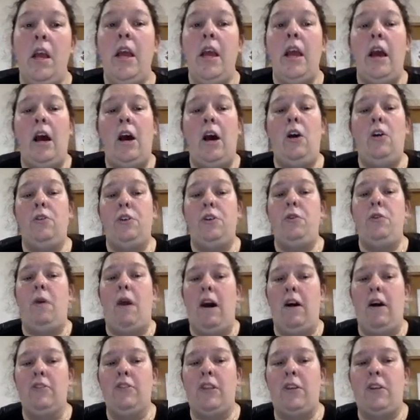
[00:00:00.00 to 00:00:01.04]
Oh, you
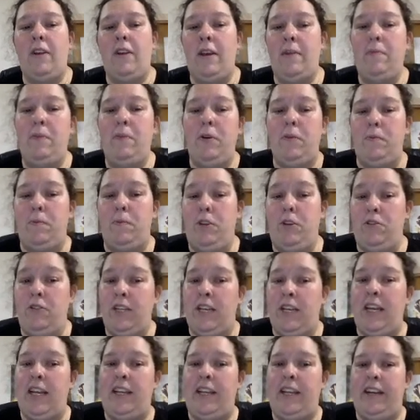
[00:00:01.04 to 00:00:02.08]
also can put
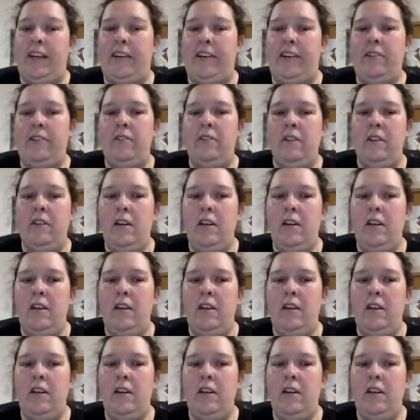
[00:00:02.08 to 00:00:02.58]
music in here.